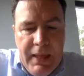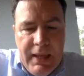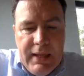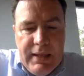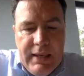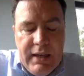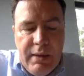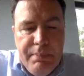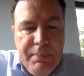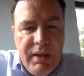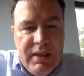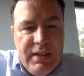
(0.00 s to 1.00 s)
And our
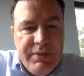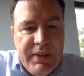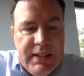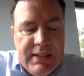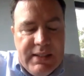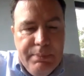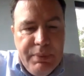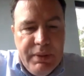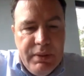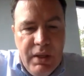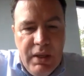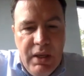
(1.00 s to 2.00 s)
model is very simple.